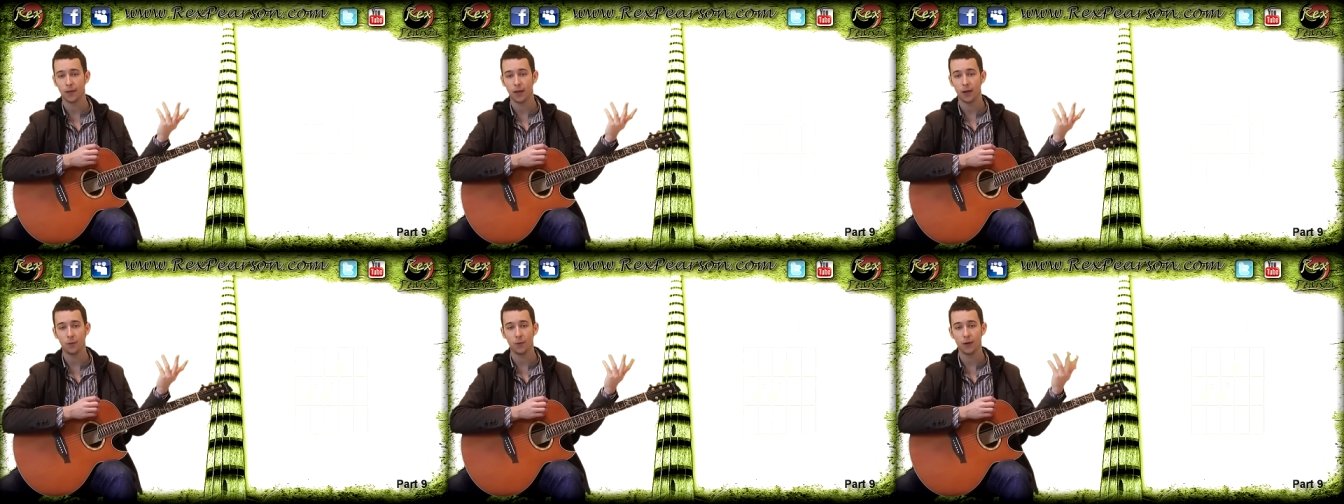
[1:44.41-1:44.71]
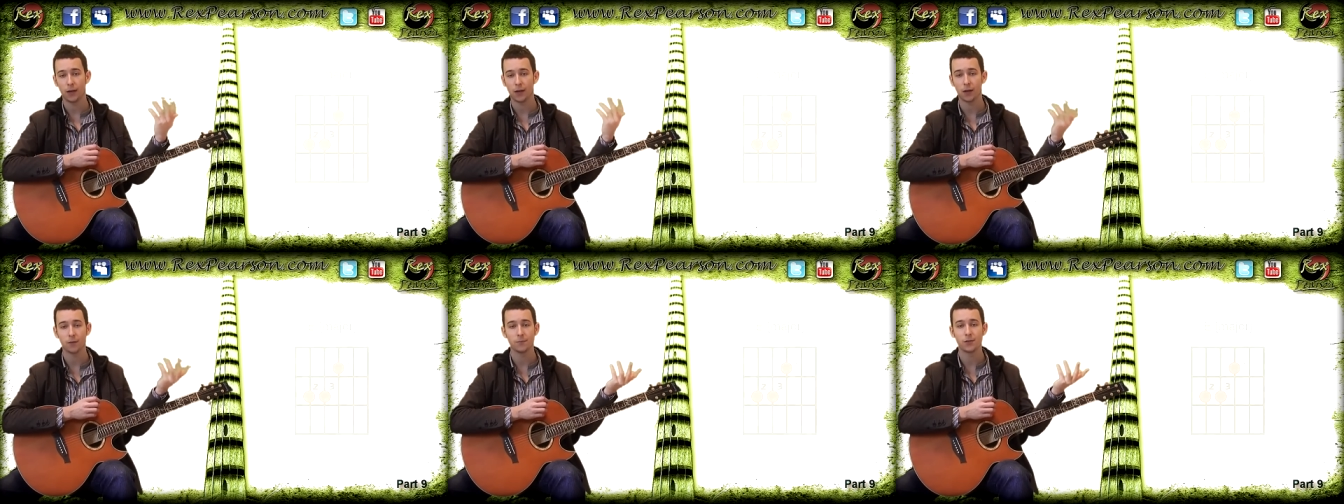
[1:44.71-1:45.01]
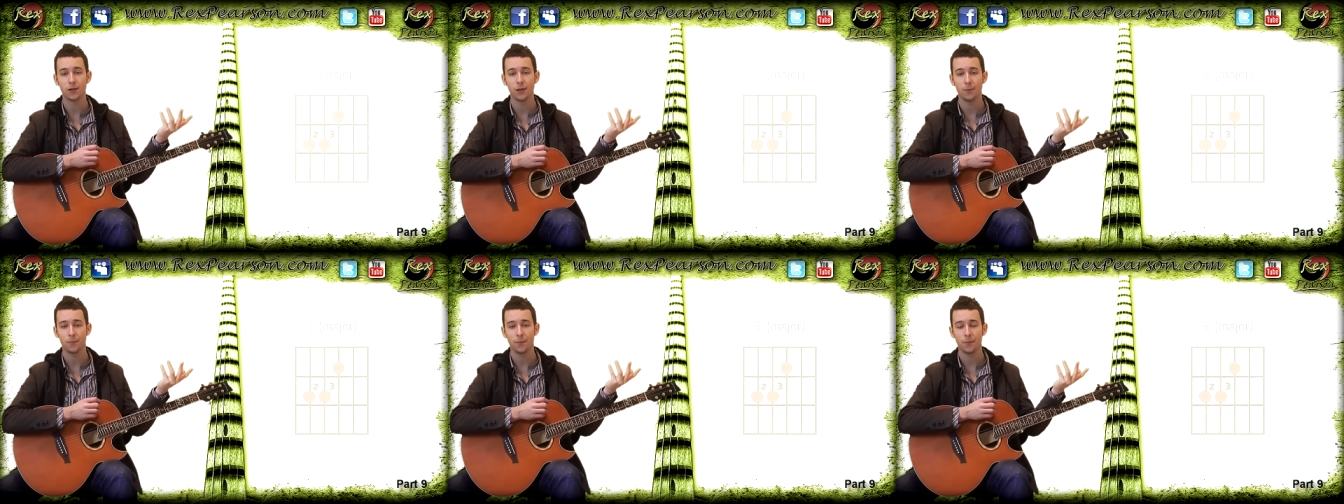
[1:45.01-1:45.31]
Now, when it
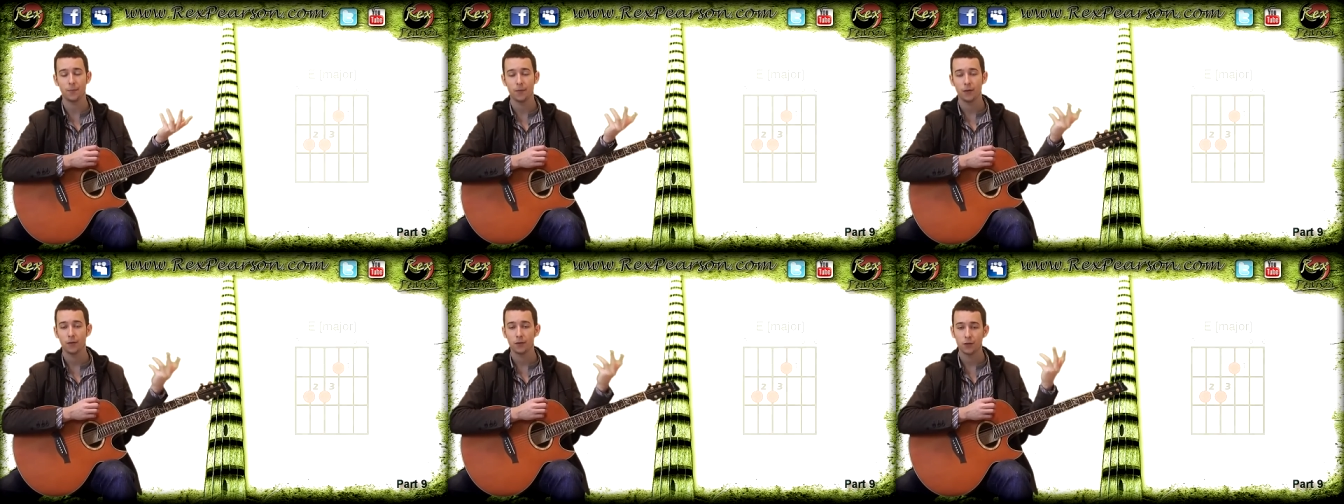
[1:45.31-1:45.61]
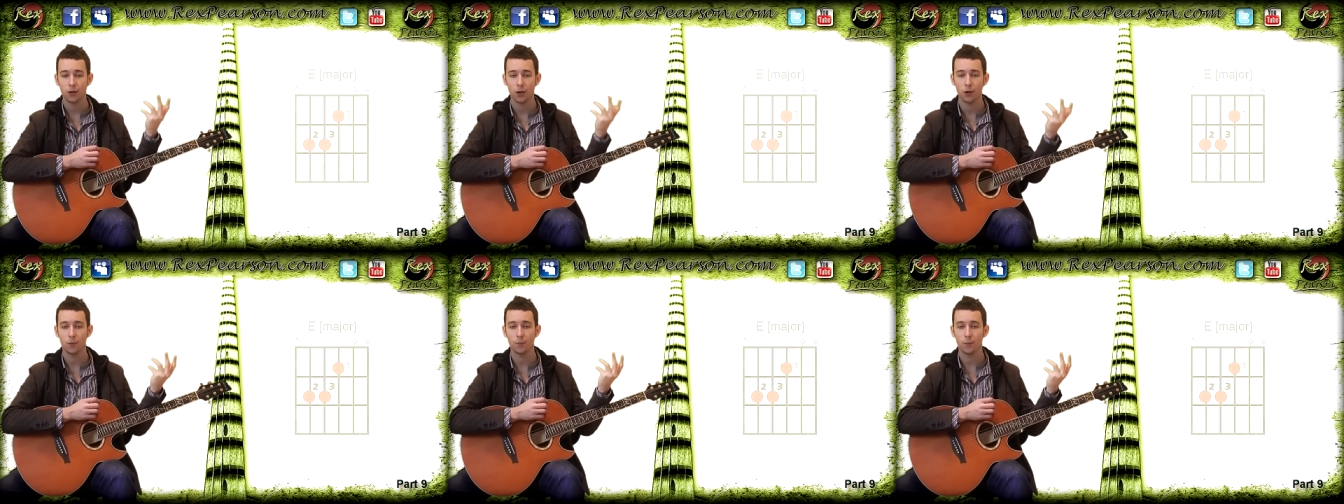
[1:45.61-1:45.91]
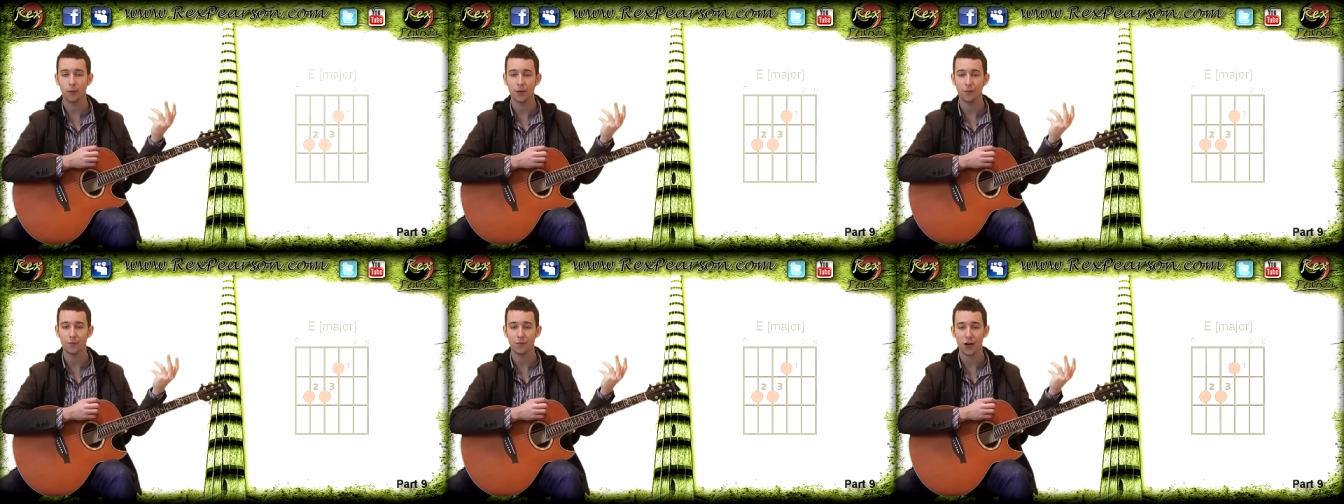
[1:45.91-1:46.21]
comes up,
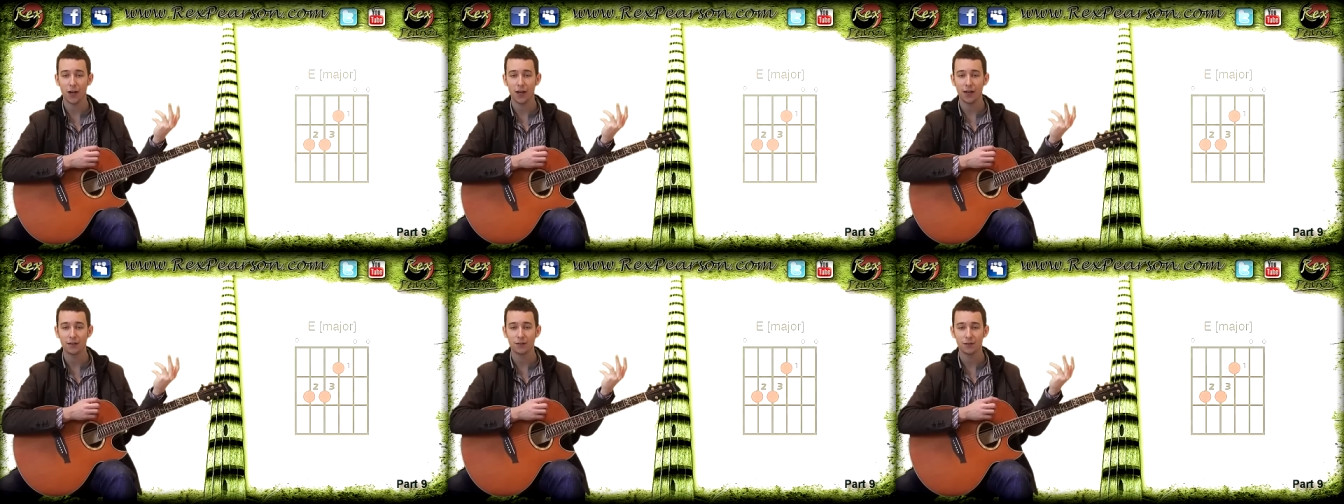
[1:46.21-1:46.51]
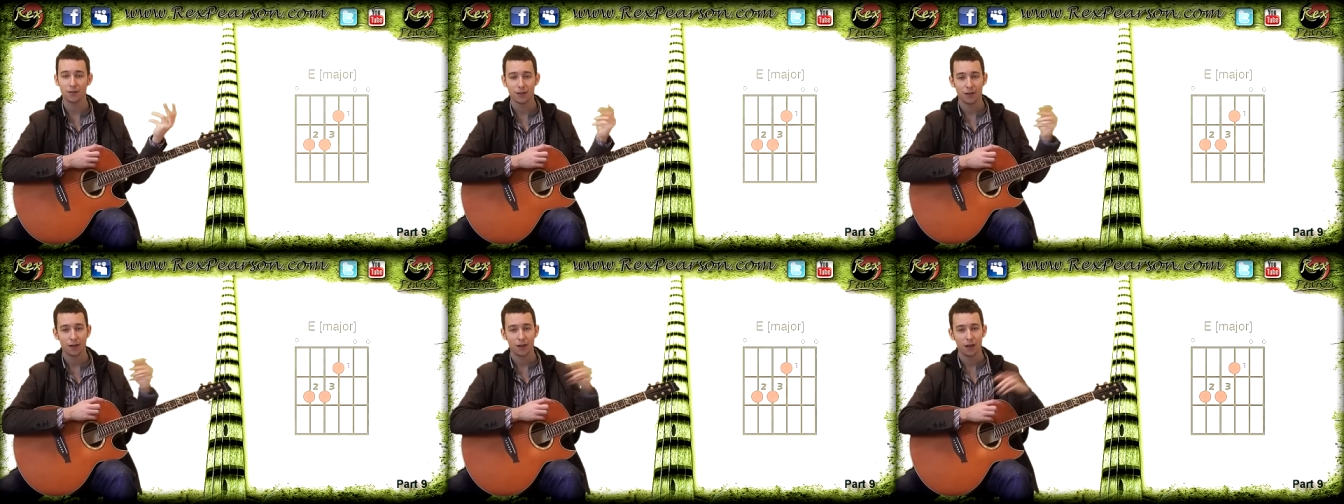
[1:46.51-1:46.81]
don't be afraid,